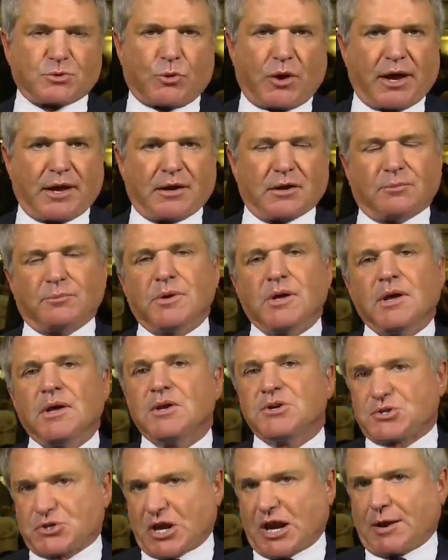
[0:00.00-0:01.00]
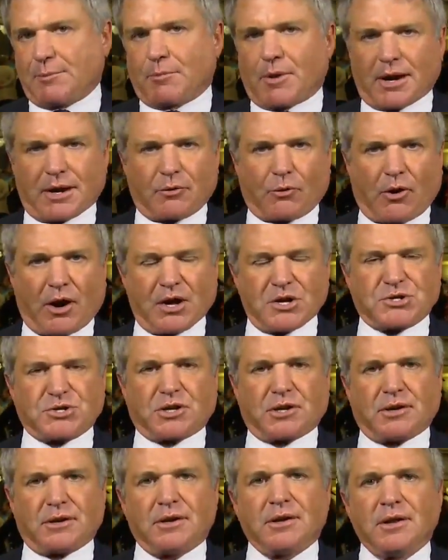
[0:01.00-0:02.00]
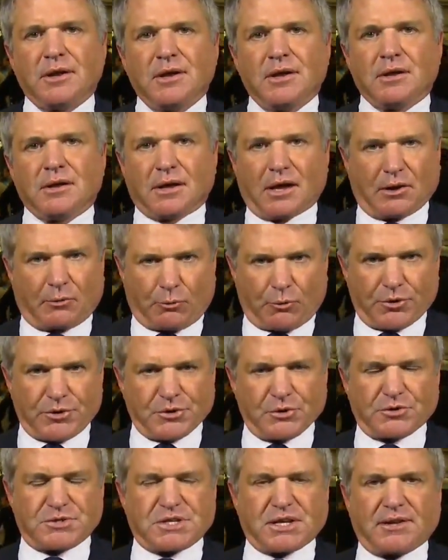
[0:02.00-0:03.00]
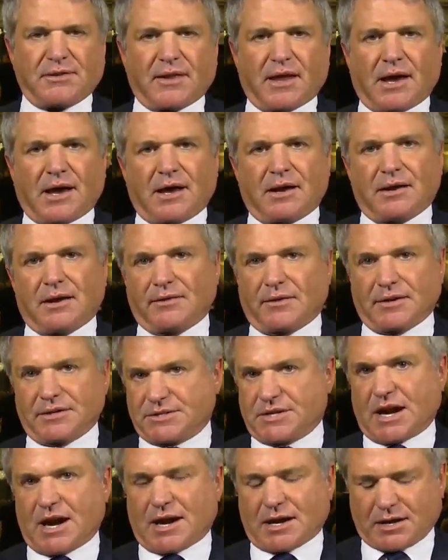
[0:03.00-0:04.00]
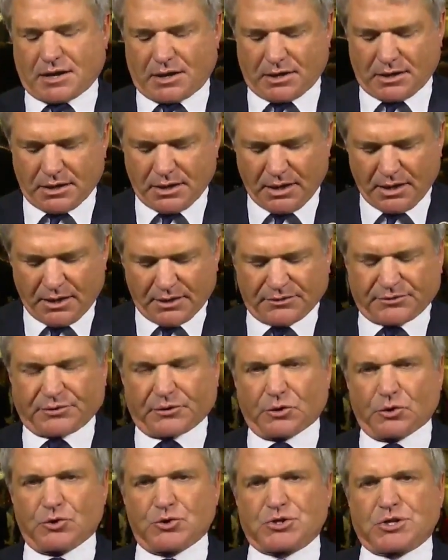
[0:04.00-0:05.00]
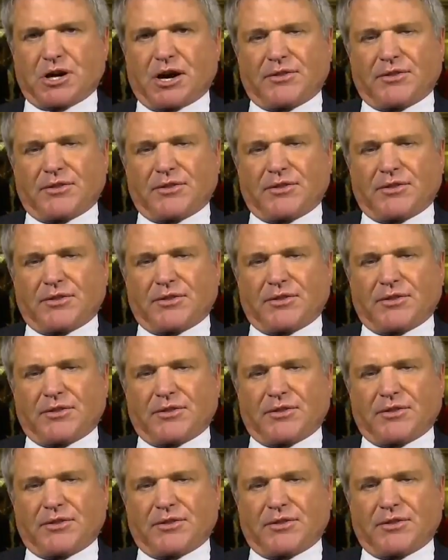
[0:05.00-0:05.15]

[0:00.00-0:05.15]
random, chain migration, reducing that, and the DACA solution.